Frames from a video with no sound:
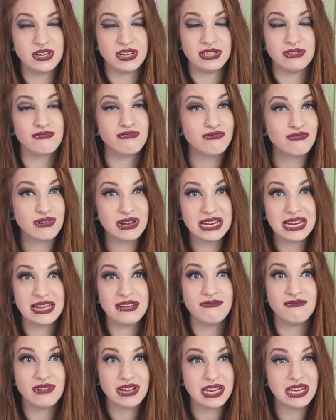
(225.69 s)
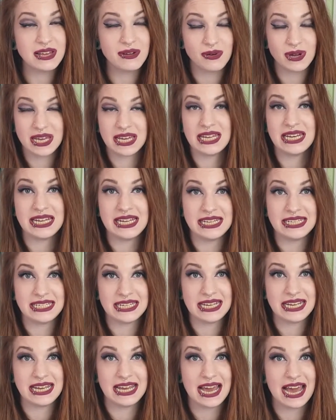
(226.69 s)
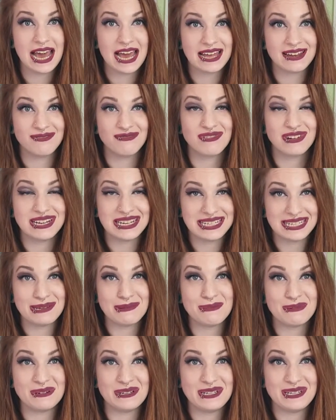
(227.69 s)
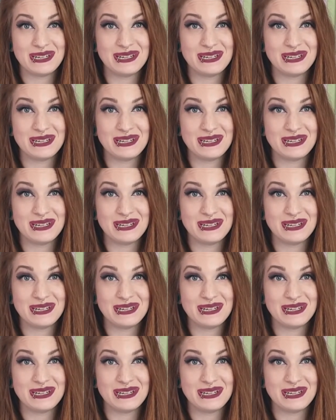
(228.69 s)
It's really, really quick and easy and really simple to do.